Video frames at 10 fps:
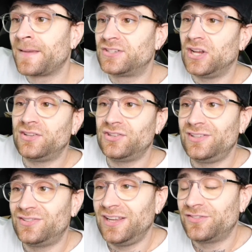
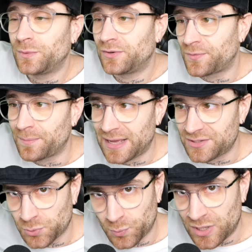Chelsea's season went from bad
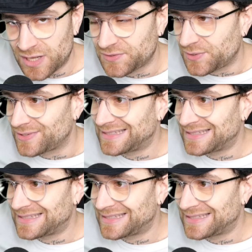to worst on